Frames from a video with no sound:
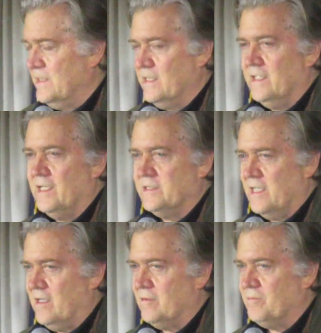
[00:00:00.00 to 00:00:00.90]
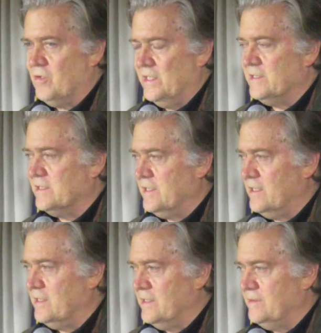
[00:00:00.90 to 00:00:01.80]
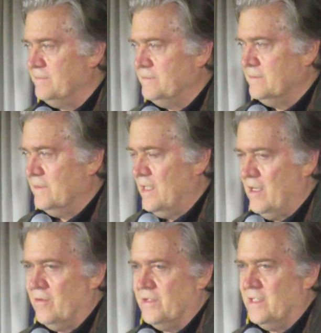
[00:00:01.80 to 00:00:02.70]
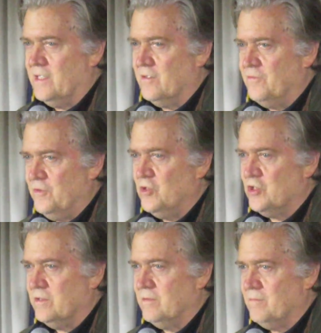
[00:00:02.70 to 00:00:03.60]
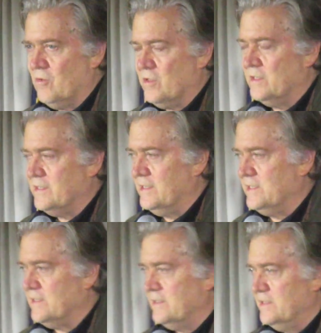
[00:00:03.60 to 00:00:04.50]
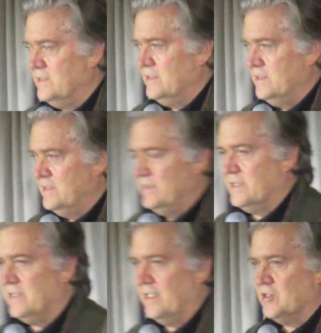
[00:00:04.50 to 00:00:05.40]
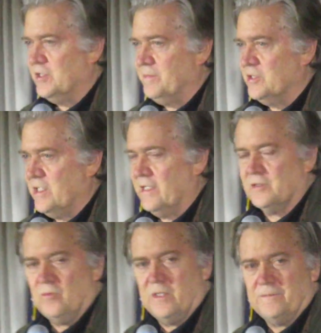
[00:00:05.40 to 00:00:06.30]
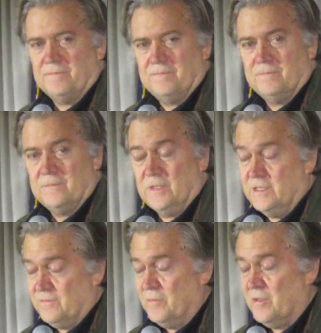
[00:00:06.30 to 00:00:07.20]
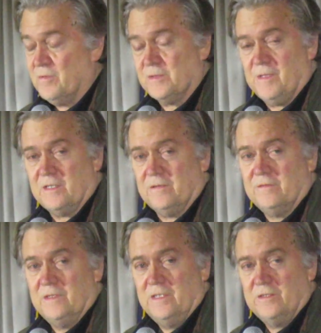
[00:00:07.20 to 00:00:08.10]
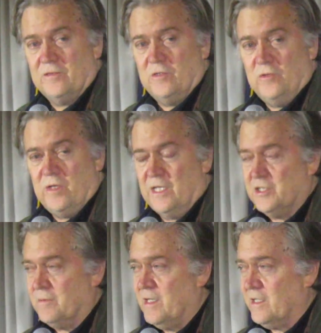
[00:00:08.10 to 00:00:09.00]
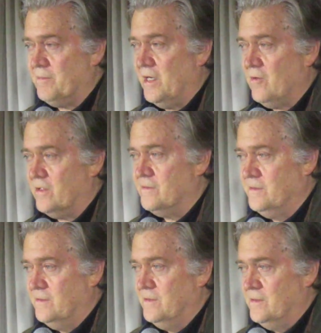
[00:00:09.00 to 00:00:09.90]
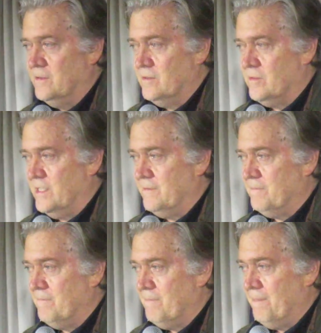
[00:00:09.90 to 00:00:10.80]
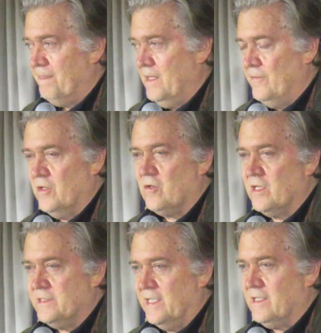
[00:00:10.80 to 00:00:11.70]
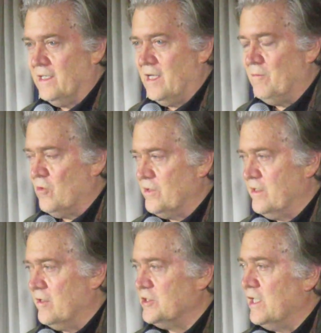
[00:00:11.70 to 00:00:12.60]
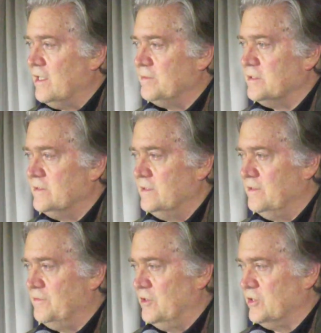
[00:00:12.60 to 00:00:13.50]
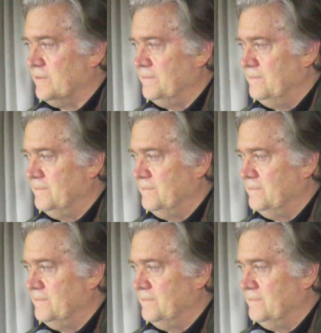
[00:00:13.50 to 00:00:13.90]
It lays out pretty succinctly how the Confucian mercantilist dictatorship in China has won, at least from their perspective. They're the new hegemonic power, right? And they're going to take a lot more than our jobs in the future,